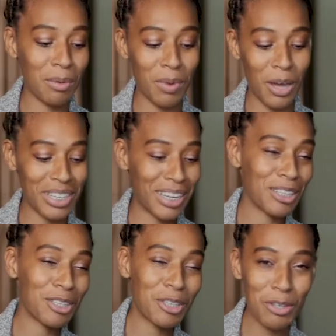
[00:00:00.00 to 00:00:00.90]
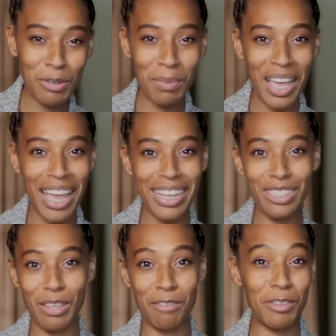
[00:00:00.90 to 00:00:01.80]
about acute
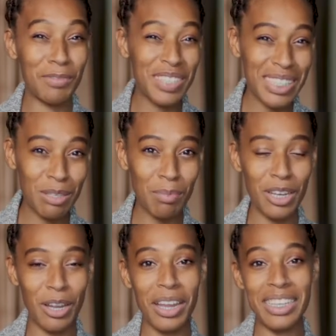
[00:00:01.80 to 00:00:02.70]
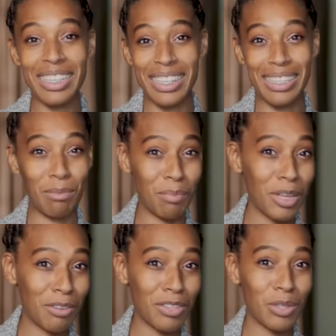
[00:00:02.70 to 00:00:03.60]
pain. So if you've just been hurt and there's a bit of